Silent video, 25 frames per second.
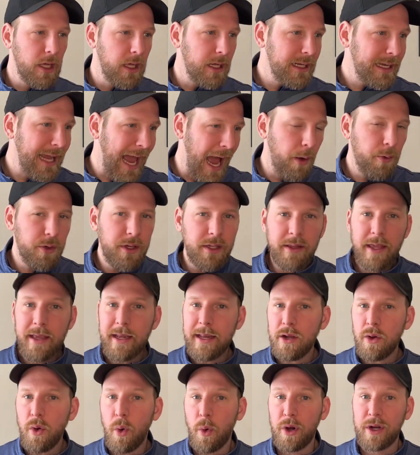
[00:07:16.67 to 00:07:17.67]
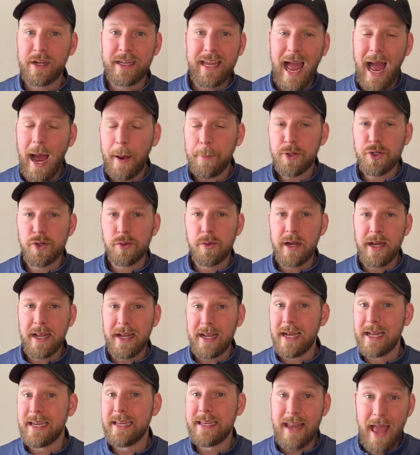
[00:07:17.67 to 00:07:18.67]
calculating or capturing
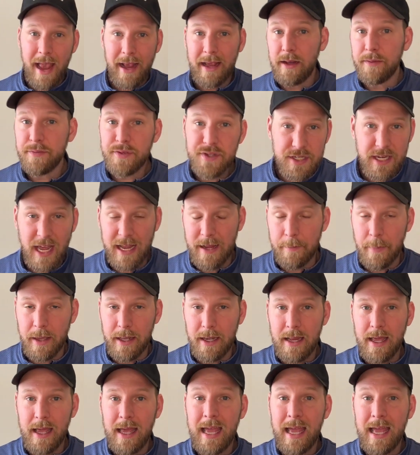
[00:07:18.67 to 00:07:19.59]
a negative statement